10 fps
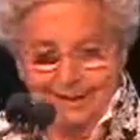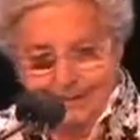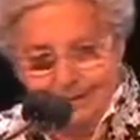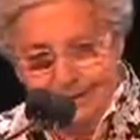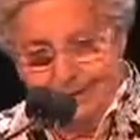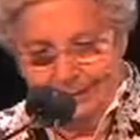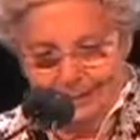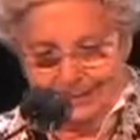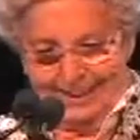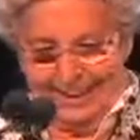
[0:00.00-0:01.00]
that work
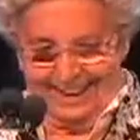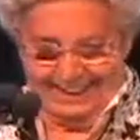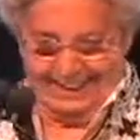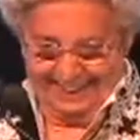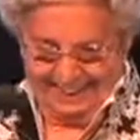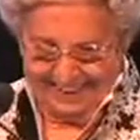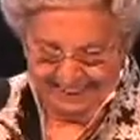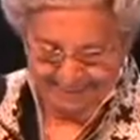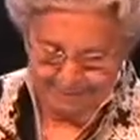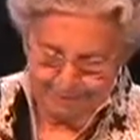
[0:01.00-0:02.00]
in the law. Please
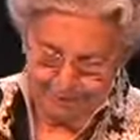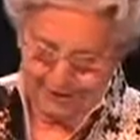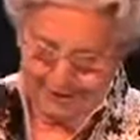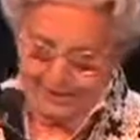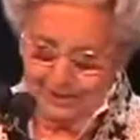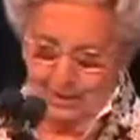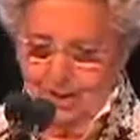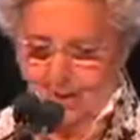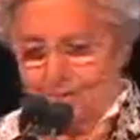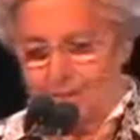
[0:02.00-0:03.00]
appreciate the
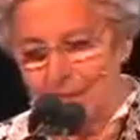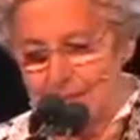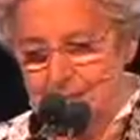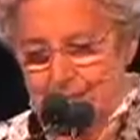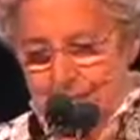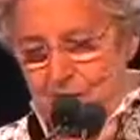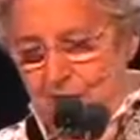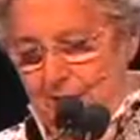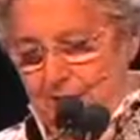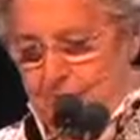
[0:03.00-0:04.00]
process that you
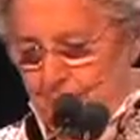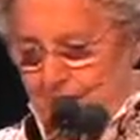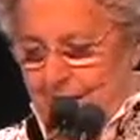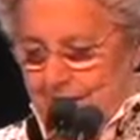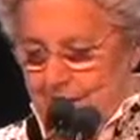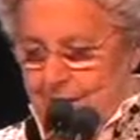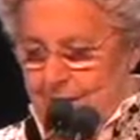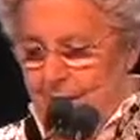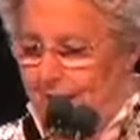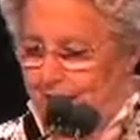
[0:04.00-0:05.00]
have, and
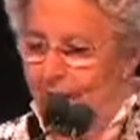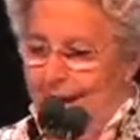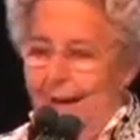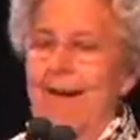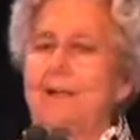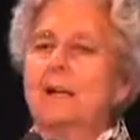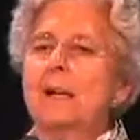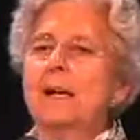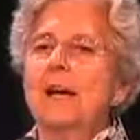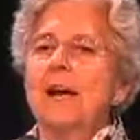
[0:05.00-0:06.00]
for the judges
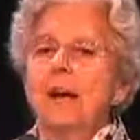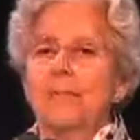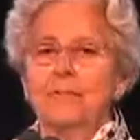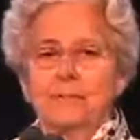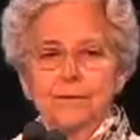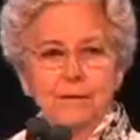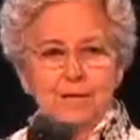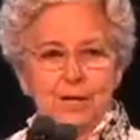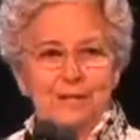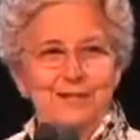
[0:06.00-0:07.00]
especially
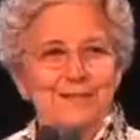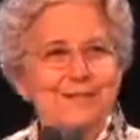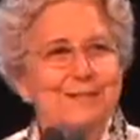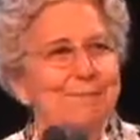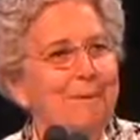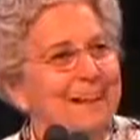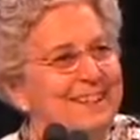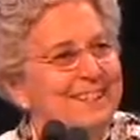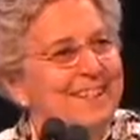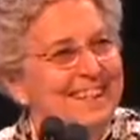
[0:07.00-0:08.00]

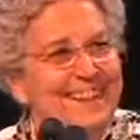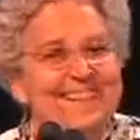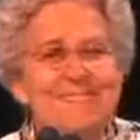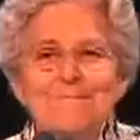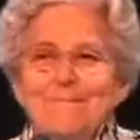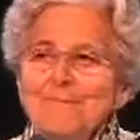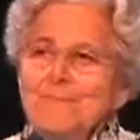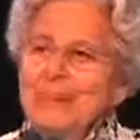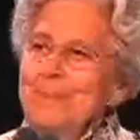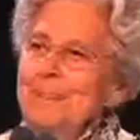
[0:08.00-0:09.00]
because the
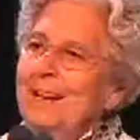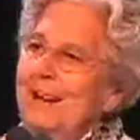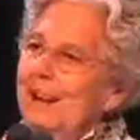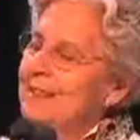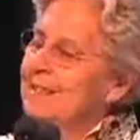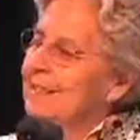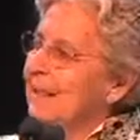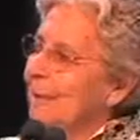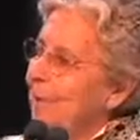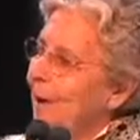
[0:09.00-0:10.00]
process is very
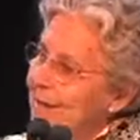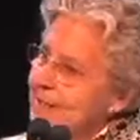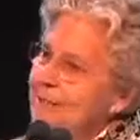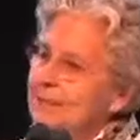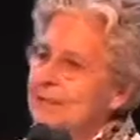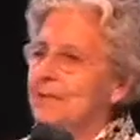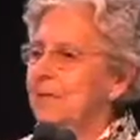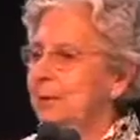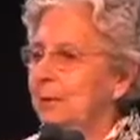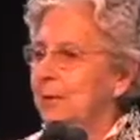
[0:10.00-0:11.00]
European in that
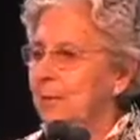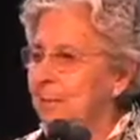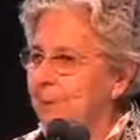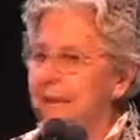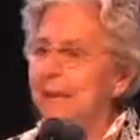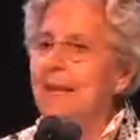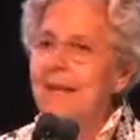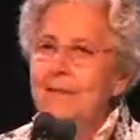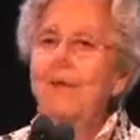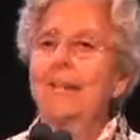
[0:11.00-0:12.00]
the
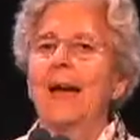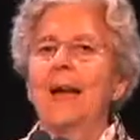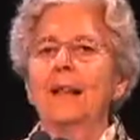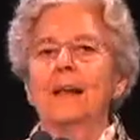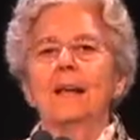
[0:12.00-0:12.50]
lawyers have